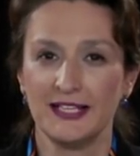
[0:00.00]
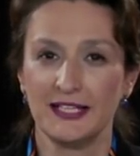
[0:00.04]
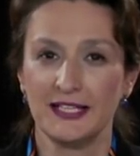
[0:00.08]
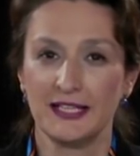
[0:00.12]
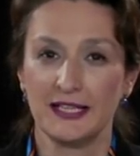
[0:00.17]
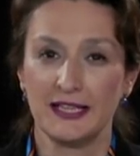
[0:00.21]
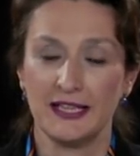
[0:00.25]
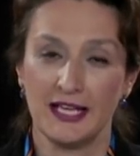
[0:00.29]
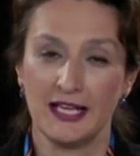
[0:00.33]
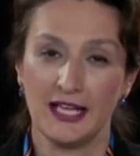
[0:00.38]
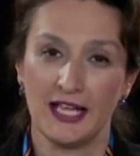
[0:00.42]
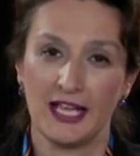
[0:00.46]

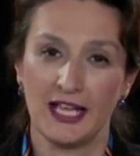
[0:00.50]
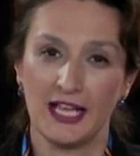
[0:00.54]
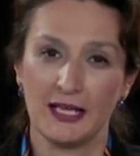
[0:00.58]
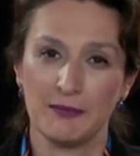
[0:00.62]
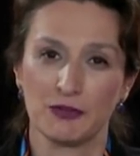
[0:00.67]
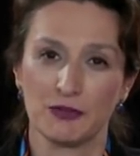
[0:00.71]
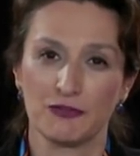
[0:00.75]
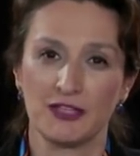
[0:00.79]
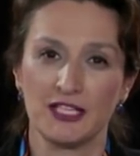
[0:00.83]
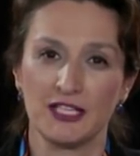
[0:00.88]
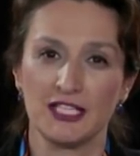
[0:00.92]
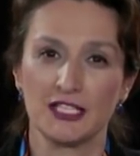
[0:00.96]
The aim
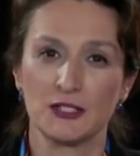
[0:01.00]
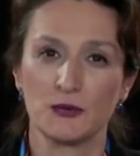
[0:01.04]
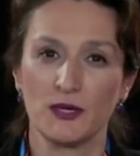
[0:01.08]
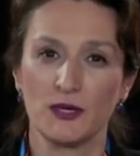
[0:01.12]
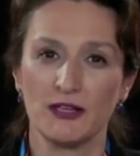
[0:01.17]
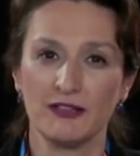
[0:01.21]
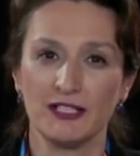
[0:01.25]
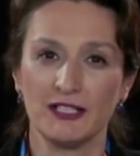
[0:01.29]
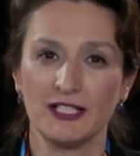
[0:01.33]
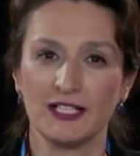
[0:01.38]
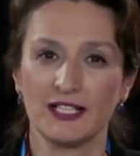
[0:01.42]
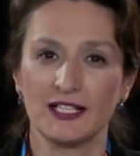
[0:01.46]
of this
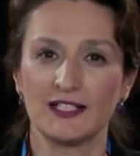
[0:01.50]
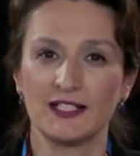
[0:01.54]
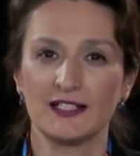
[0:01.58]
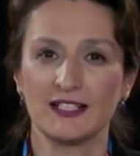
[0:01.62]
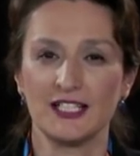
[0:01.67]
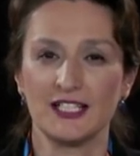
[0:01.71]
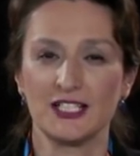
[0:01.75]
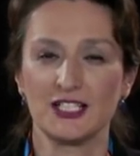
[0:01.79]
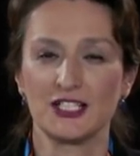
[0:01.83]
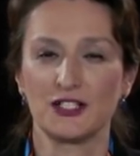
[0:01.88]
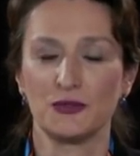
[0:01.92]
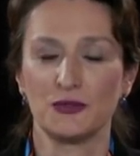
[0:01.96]
webinar
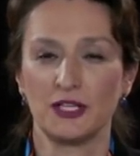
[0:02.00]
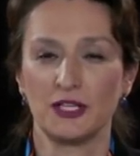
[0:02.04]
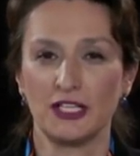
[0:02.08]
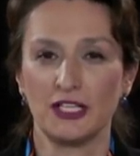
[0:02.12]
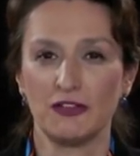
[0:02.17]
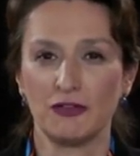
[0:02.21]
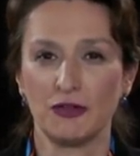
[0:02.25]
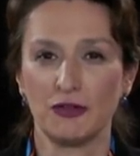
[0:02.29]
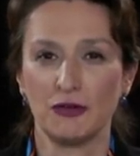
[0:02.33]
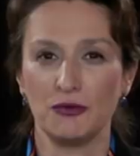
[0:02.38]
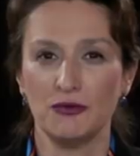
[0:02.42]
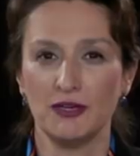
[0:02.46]
is to
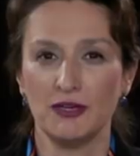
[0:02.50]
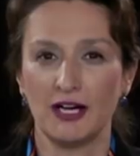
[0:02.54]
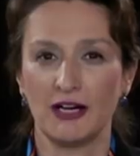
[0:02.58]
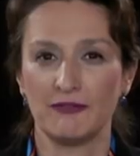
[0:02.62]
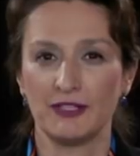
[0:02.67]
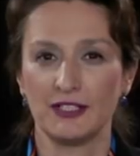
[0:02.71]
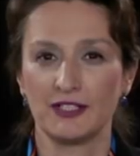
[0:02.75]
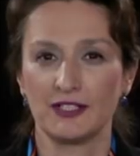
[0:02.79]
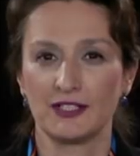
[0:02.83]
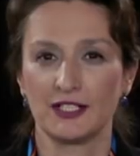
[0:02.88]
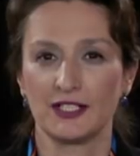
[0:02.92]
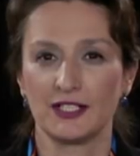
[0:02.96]
give you a
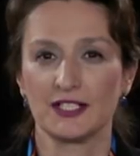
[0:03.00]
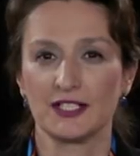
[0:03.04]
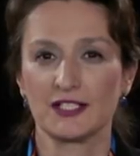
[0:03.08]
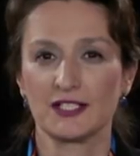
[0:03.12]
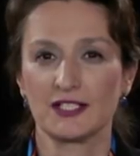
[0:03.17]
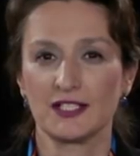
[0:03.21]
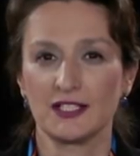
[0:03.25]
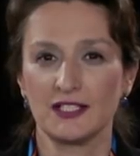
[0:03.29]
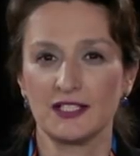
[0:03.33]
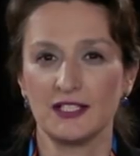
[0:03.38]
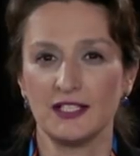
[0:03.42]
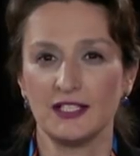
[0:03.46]
better
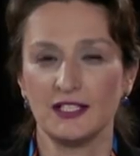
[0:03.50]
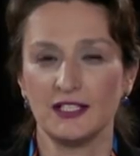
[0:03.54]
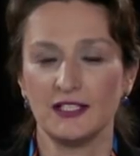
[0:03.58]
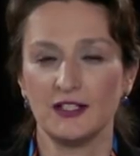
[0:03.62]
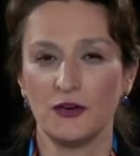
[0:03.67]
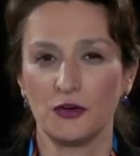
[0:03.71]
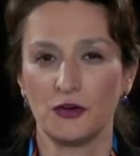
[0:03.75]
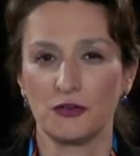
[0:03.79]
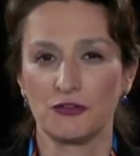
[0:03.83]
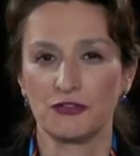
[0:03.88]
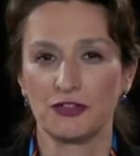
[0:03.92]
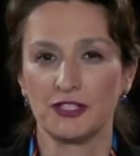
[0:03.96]
understanding
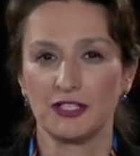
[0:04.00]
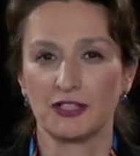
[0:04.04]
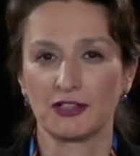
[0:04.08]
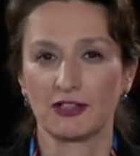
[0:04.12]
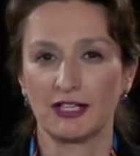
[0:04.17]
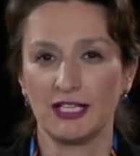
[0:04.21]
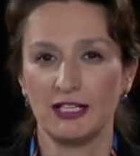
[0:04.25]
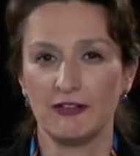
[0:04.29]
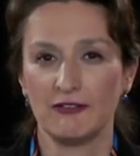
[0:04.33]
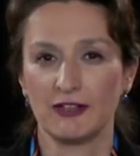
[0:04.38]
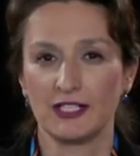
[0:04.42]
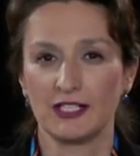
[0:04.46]
of the
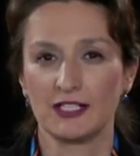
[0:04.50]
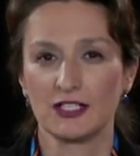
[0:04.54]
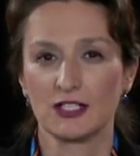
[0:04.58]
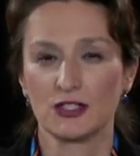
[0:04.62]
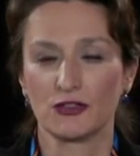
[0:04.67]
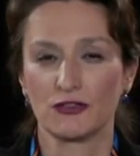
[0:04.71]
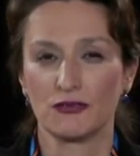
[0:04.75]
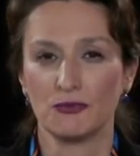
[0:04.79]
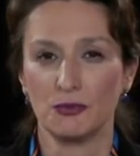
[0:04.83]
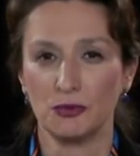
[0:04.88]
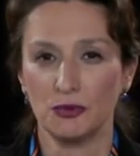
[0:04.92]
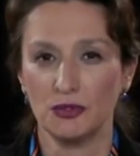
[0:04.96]
relevance
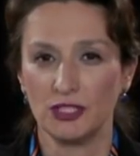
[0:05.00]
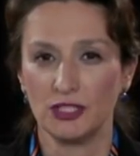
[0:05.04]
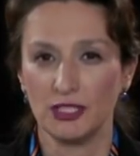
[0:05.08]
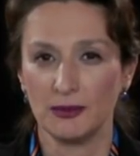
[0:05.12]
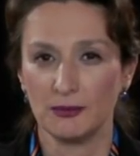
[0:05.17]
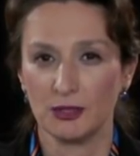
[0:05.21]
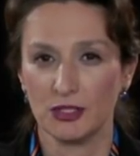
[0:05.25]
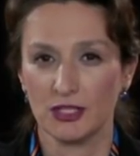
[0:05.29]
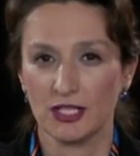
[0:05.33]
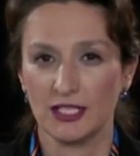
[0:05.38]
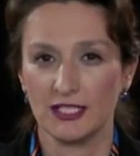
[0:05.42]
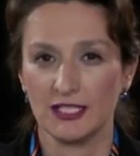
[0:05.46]
of
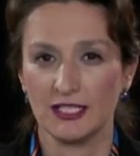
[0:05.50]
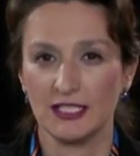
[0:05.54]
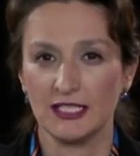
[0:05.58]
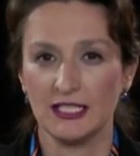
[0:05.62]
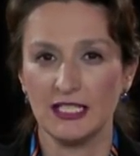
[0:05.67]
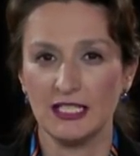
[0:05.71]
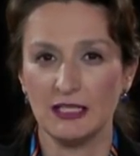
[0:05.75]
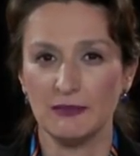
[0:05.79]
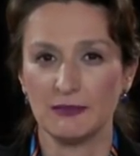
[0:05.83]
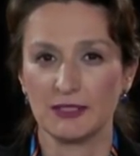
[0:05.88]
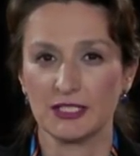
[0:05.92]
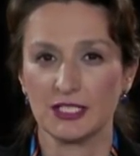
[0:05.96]
multimodality
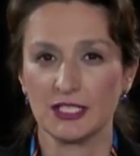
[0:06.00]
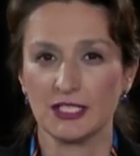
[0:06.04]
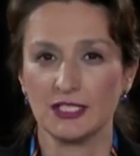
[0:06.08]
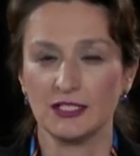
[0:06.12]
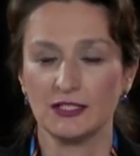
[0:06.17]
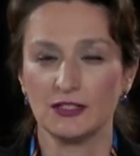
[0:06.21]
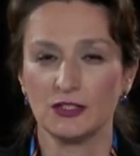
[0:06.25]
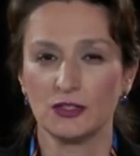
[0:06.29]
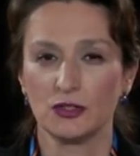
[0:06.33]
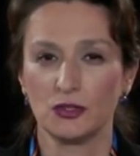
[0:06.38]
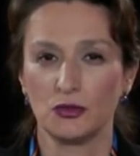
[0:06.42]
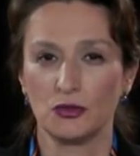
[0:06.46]

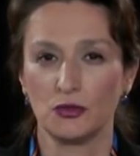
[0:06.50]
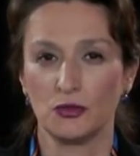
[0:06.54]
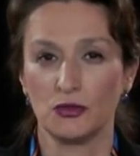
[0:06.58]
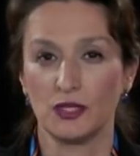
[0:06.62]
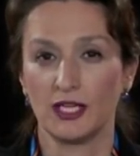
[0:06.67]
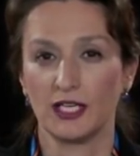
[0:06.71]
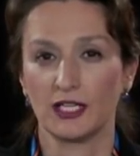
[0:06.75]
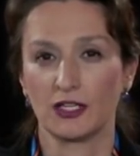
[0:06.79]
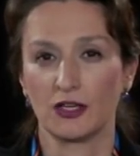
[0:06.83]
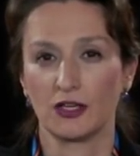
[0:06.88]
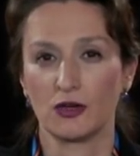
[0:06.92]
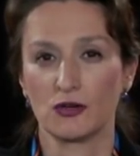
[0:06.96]
imaging to
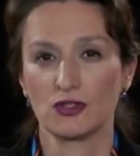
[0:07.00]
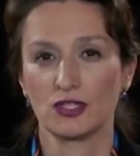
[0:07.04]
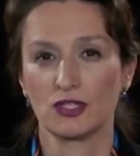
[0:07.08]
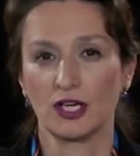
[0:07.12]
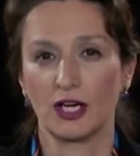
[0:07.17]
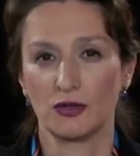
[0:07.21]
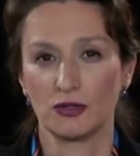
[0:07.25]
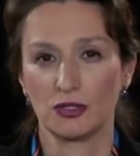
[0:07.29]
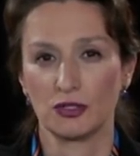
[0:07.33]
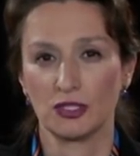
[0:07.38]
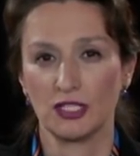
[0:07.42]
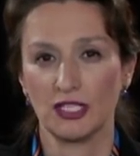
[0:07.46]
diagnose
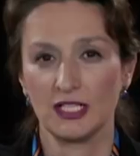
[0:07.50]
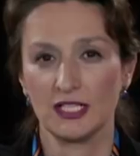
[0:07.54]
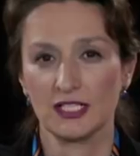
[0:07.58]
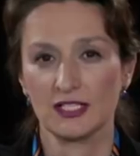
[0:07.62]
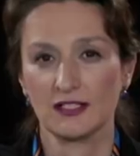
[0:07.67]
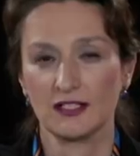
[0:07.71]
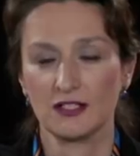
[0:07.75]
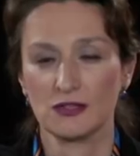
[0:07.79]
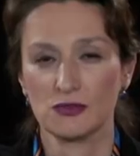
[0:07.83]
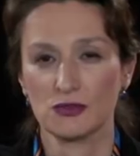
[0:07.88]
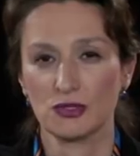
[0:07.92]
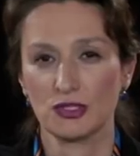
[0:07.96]
aortic
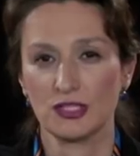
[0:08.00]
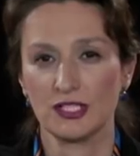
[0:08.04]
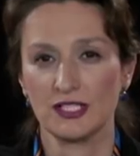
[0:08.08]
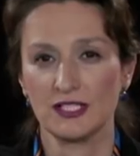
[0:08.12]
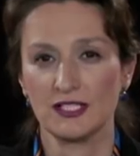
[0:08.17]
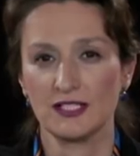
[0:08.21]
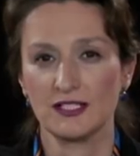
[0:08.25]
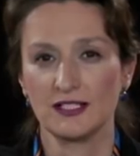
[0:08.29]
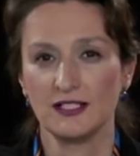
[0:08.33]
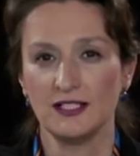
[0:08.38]
stenosis